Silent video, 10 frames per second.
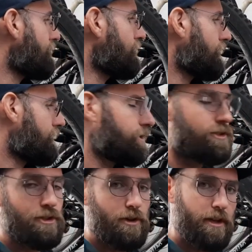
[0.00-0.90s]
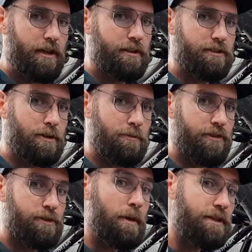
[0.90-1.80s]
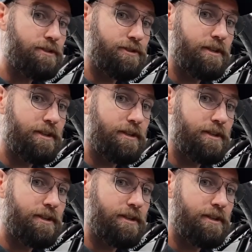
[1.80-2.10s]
to look to tuning some of the spacers